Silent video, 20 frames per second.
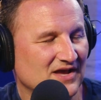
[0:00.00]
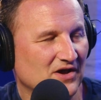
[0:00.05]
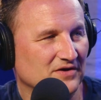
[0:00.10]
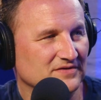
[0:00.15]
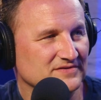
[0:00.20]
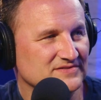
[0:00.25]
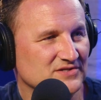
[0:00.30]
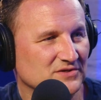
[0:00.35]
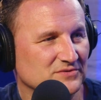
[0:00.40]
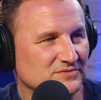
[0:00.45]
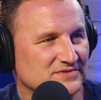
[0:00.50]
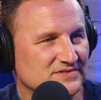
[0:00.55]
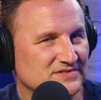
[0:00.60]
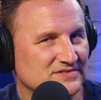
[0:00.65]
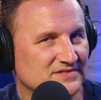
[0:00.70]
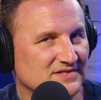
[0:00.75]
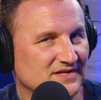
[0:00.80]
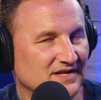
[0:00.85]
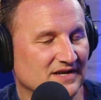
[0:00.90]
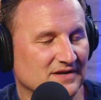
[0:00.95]
they also,
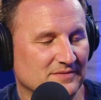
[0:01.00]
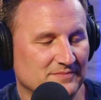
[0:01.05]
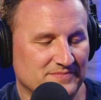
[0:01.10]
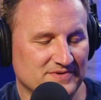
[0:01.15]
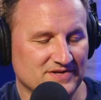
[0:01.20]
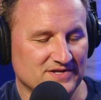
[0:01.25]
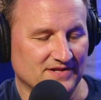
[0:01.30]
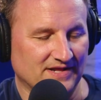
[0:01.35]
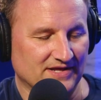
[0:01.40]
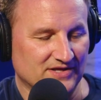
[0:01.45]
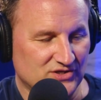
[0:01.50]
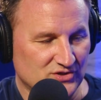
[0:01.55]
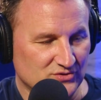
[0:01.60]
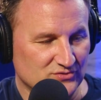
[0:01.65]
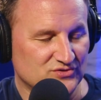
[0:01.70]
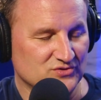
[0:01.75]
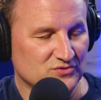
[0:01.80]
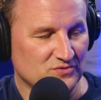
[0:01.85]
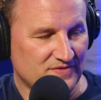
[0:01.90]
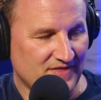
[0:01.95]
like
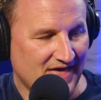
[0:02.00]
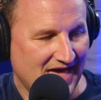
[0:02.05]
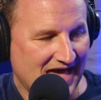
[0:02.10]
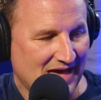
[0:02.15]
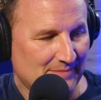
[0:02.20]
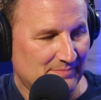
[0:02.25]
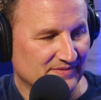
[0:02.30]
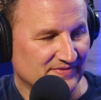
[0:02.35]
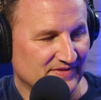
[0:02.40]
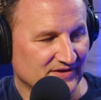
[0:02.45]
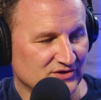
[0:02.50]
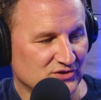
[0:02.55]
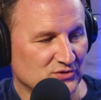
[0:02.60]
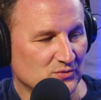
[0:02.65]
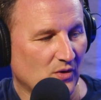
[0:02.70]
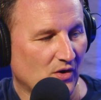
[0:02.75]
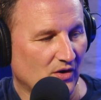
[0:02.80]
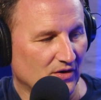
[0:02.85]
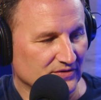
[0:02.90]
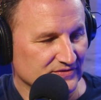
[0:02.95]
you do that, but then
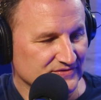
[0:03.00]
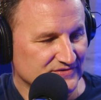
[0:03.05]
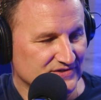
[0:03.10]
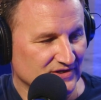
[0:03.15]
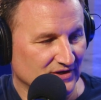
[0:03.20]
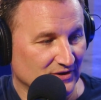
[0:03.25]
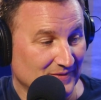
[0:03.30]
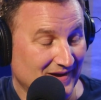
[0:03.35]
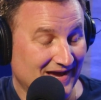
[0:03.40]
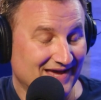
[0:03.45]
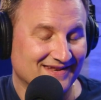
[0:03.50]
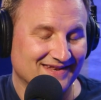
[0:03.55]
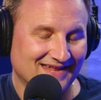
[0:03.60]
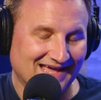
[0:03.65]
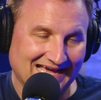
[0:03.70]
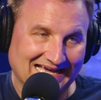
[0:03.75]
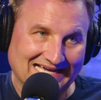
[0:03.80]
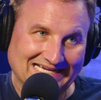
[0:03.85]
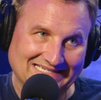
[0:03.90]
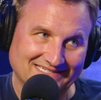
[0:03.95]
you also,
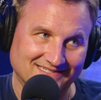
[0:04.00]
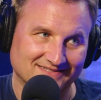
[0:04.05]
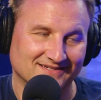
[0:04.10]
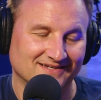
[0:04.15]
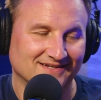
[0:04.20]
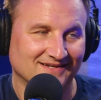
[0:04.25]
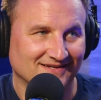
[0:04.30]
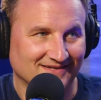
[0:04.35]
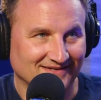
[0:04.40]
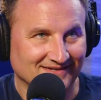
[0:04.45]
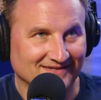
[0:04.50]
and I